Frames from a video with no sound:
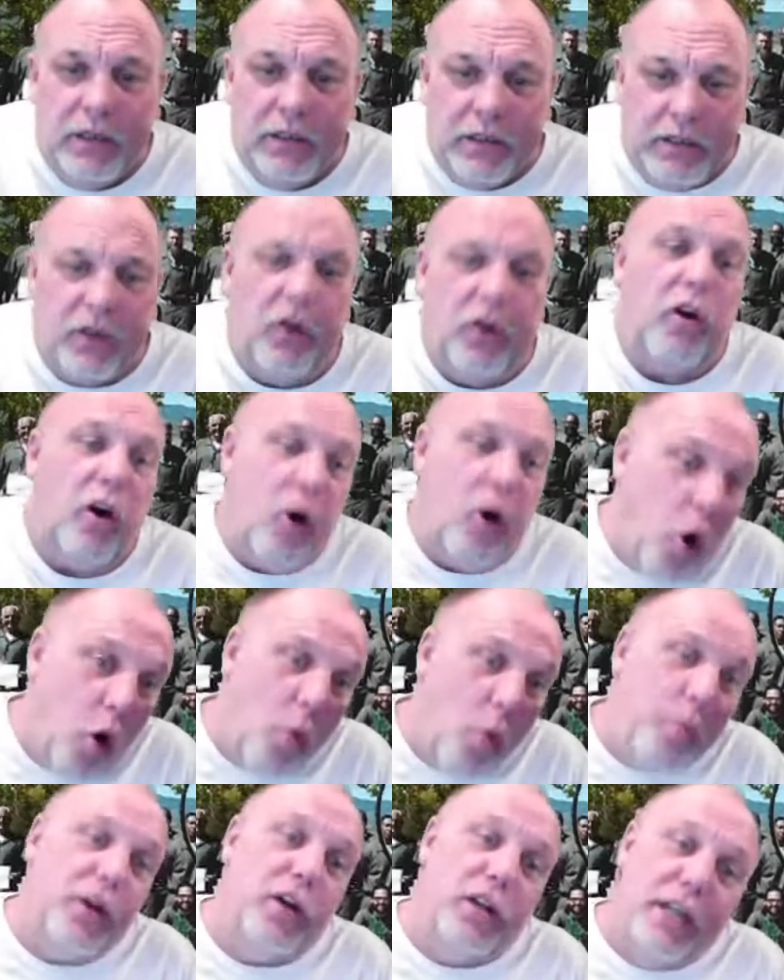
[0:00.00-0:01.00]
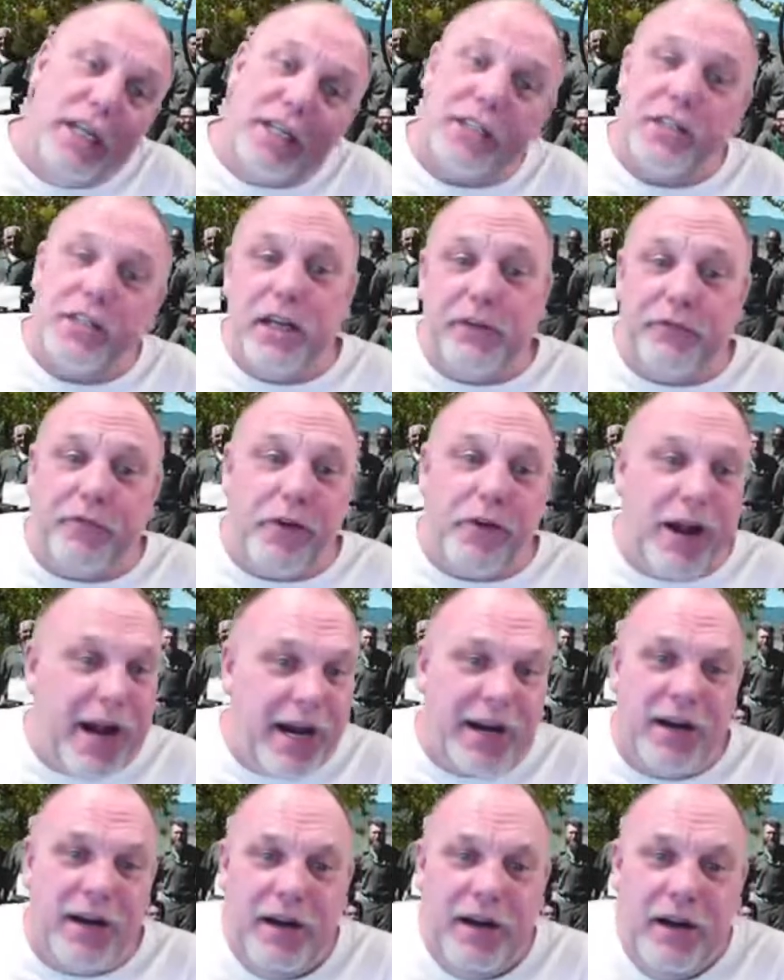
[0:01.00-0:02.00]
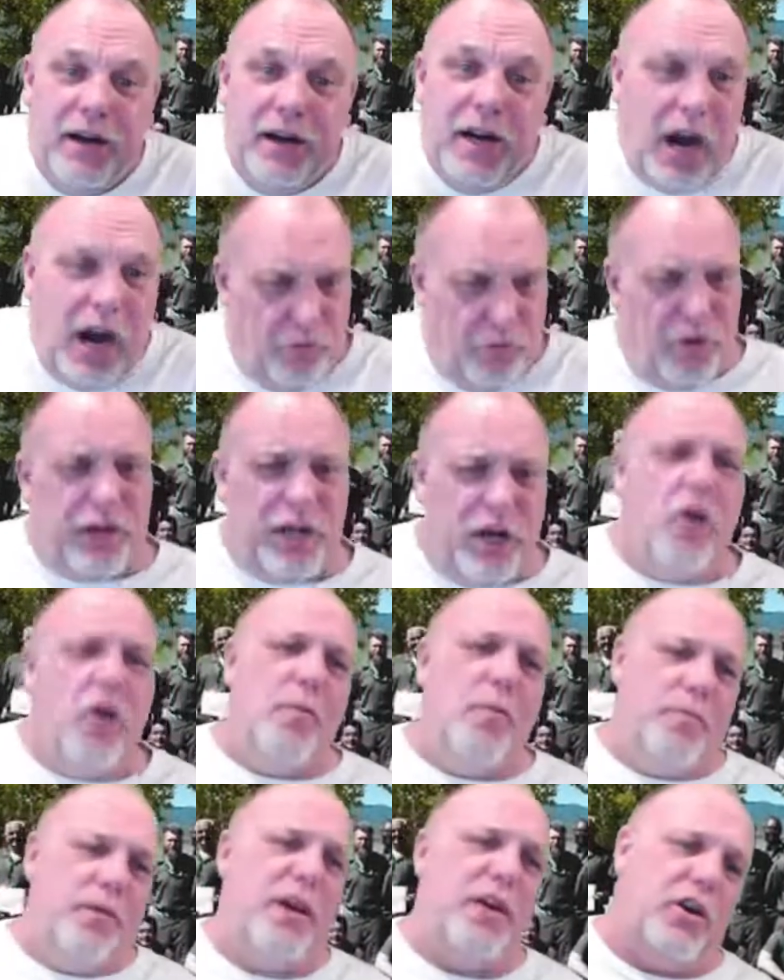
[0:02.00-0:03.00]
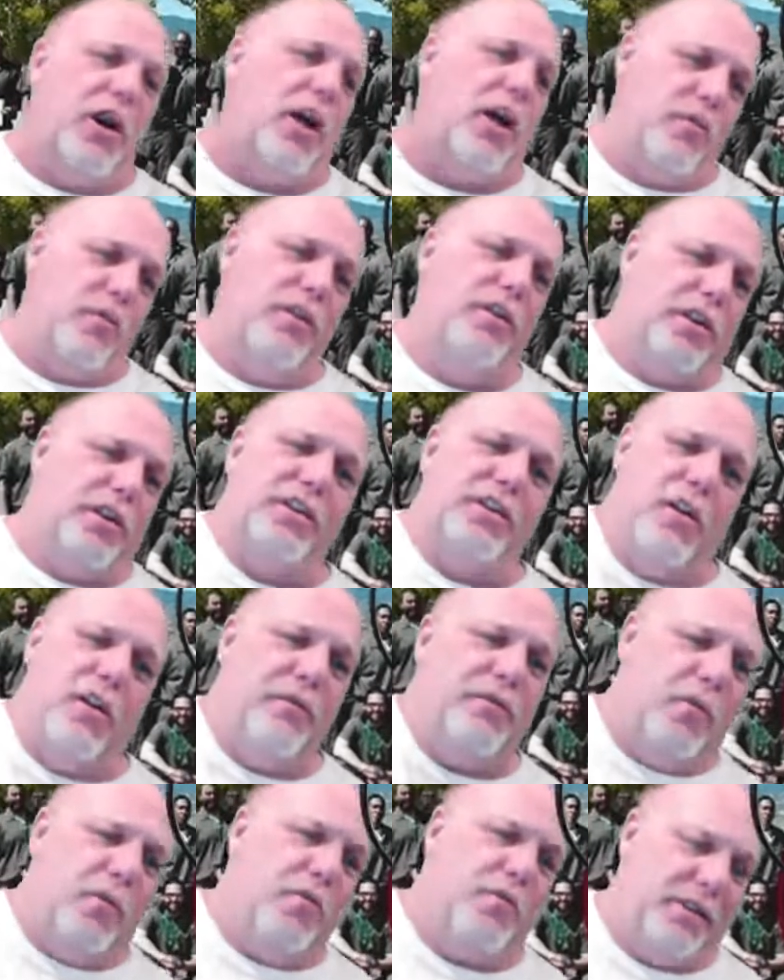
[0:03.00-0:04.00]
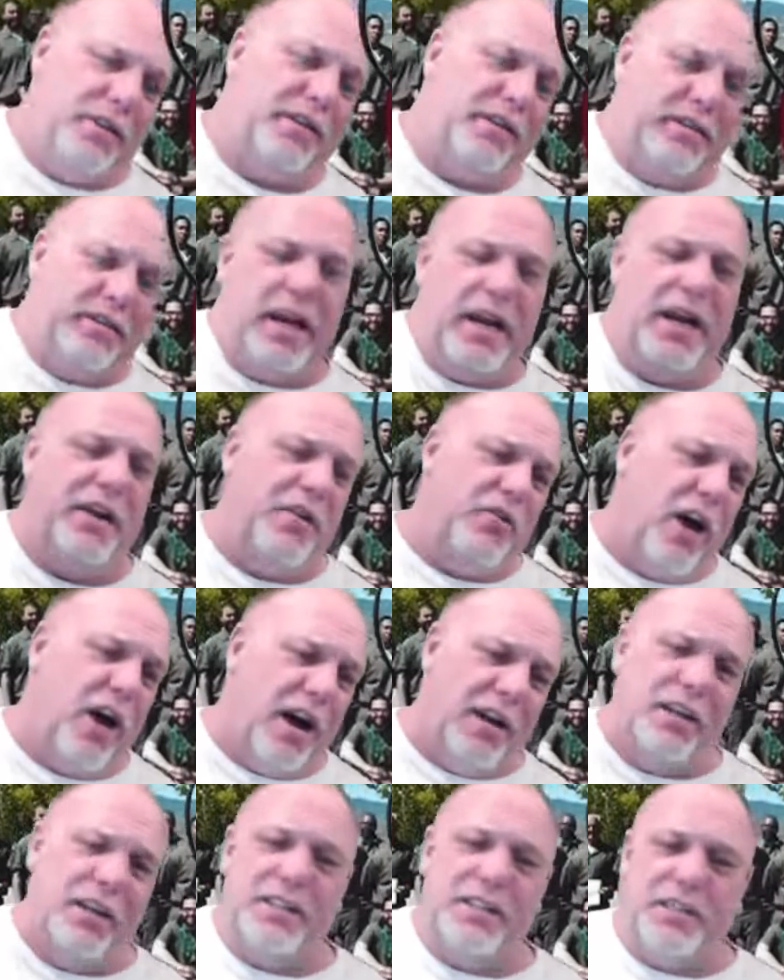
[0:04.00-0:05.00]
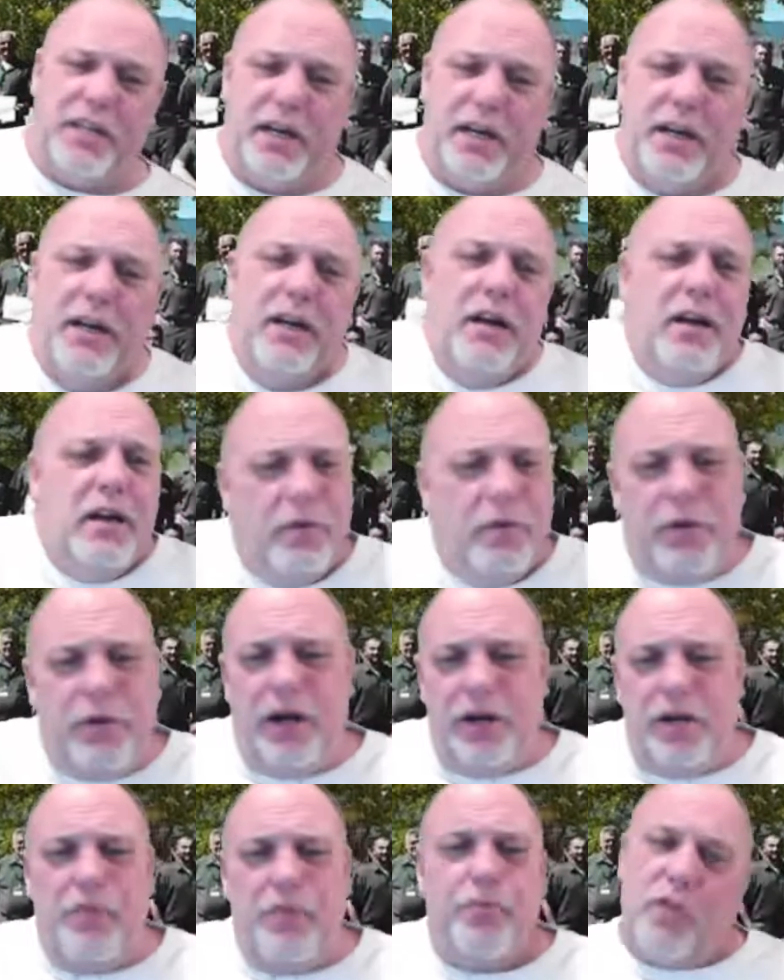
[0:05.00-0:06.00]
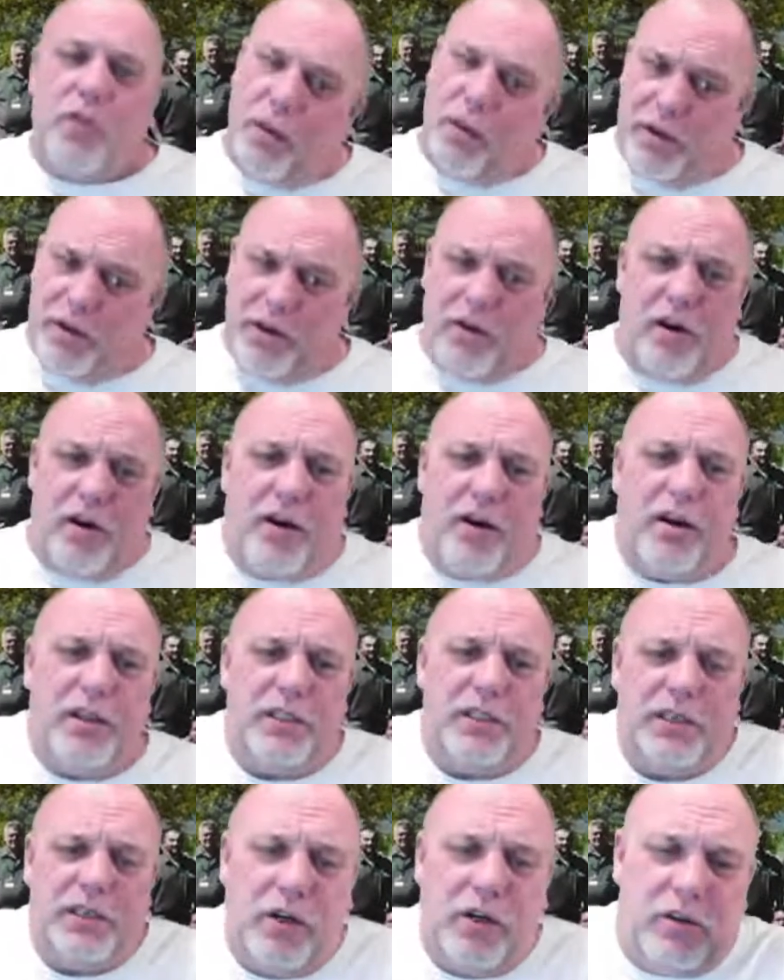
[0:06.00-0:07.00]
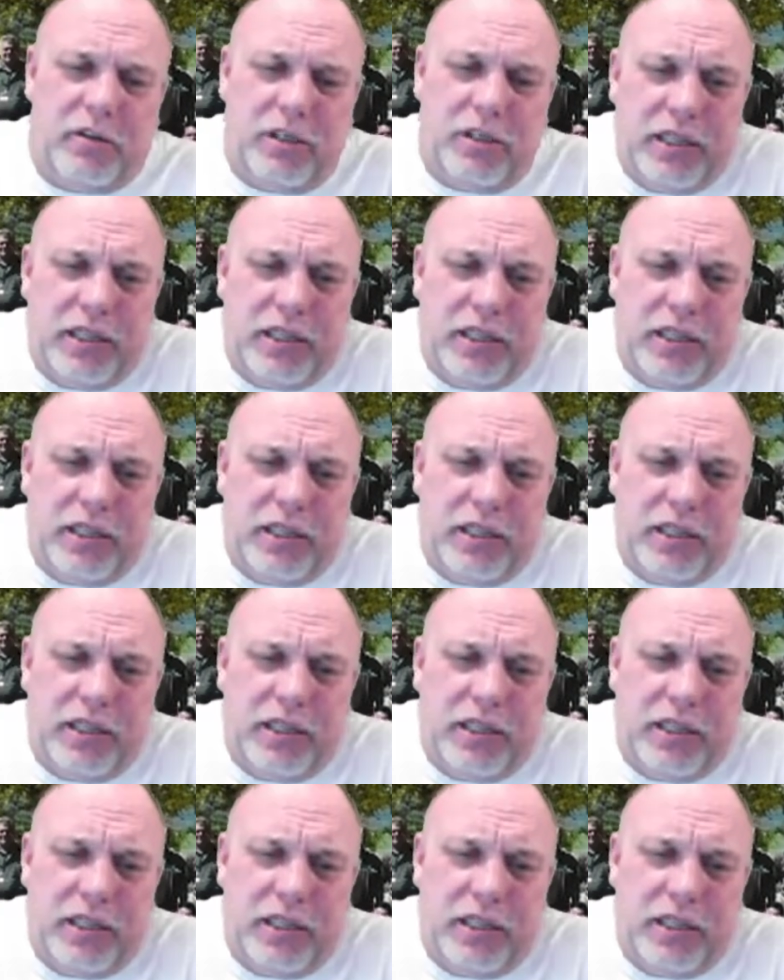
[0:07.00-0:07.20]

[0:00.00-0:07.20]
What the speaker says: So I hope you're listening, Frank. I really hope that you got rid of the cell phone and you're not listening, but you probably are. So